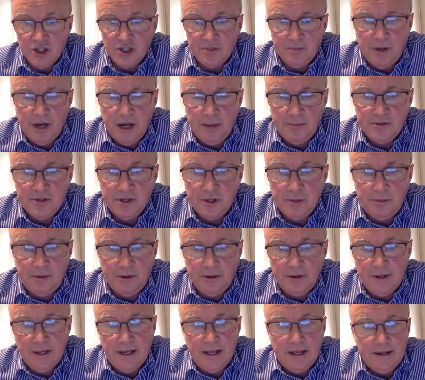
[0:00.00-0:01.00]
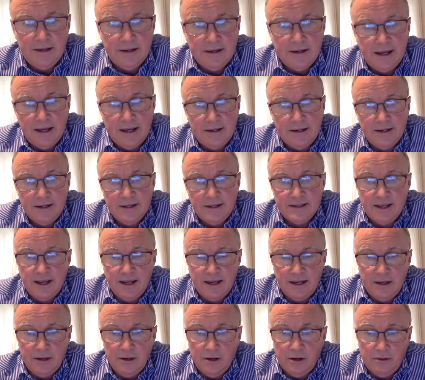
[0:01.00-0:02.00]
It just pops up, and and
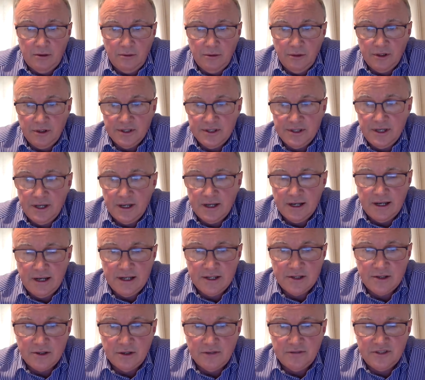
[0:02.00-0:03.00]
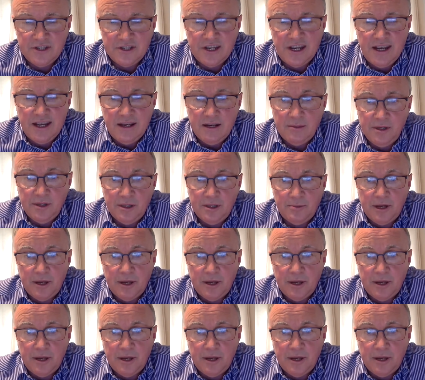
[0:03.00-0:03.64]
it's you know you can see a cholesterol of ten.